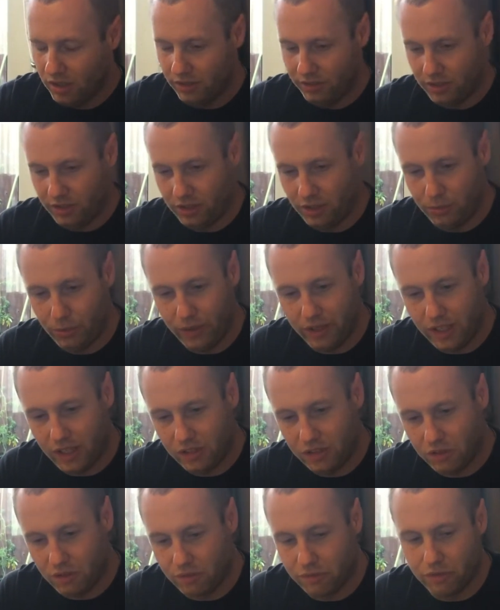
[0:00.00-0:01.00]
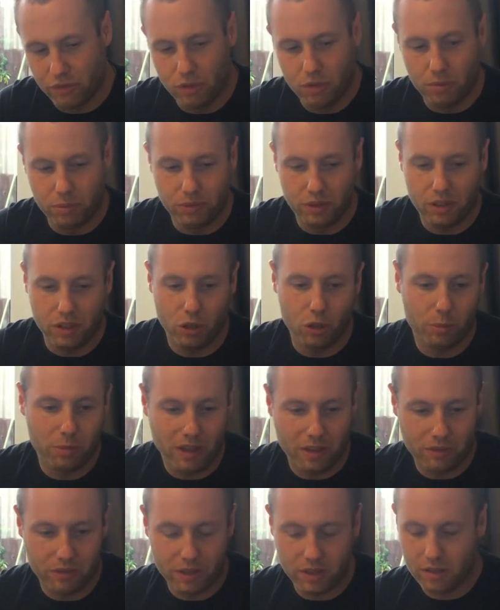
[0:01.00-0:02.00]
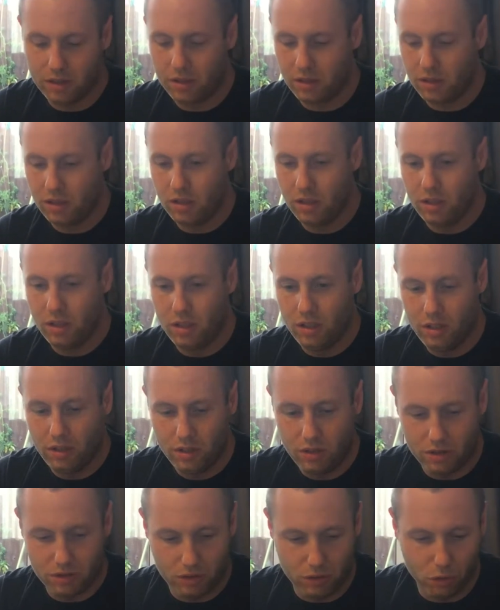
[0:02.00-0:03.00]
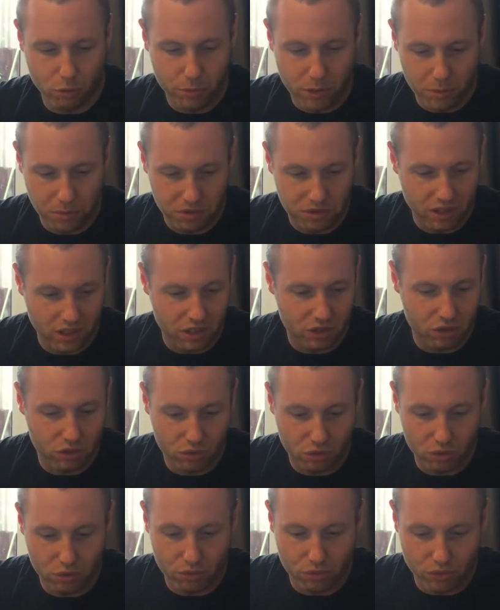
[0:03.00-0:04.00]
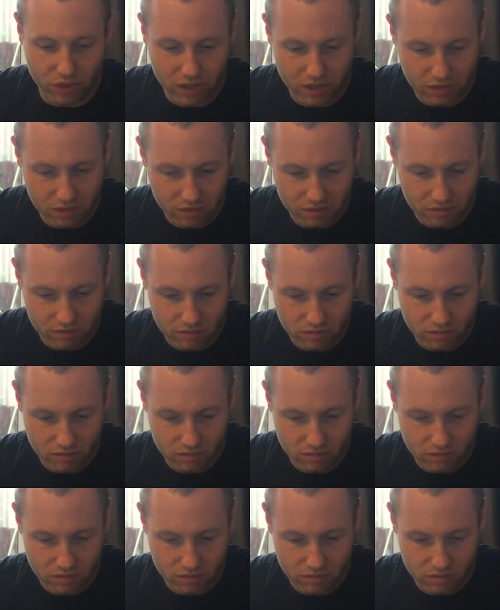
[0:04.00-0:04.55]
This is where it gets confusing with the blowback rig, because a lot of people say you should use a ring,